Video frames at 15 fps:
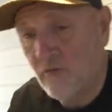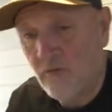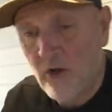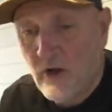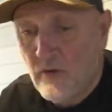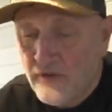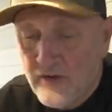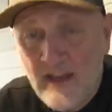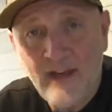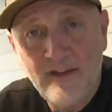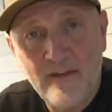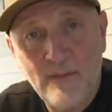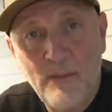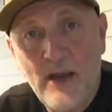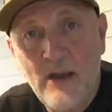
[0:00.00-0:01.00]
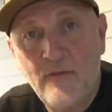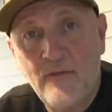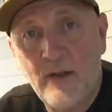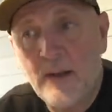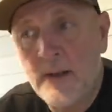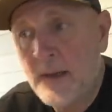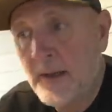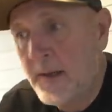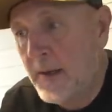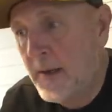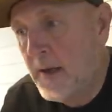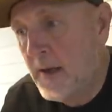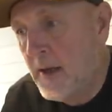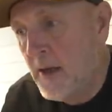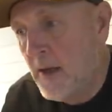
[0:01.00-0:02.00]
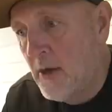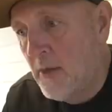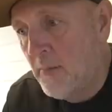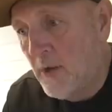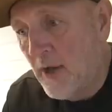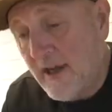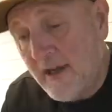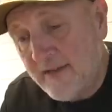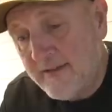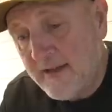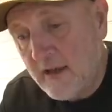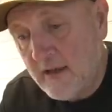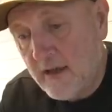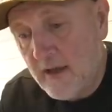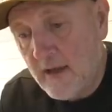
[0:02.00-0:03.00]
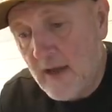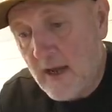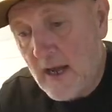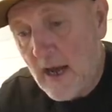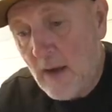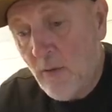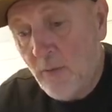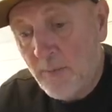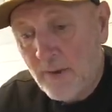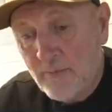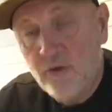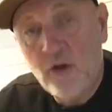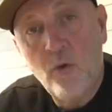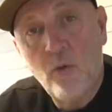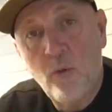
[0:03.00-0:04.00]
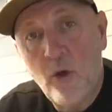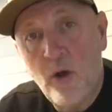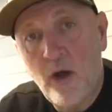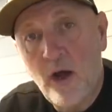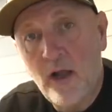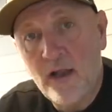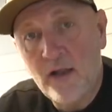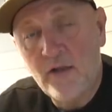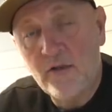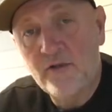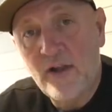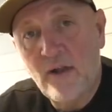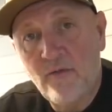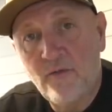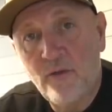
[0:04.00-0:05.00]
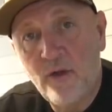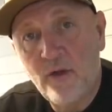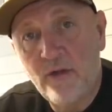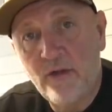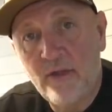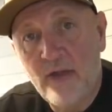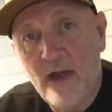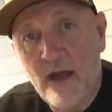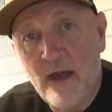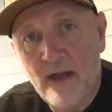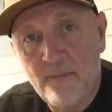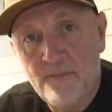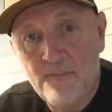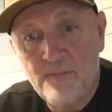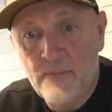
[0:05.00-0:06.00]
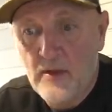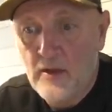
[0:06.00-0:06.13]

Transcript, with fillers: of loft is a benefit but like i said i would perhaps go a little step further than that and